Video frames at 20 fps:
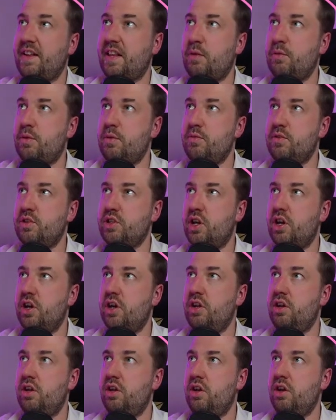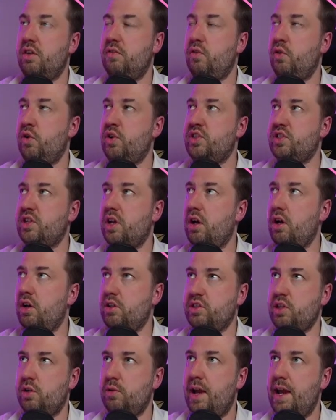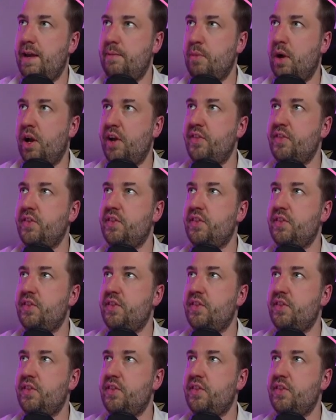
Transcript: we return void star, so 8 bytes,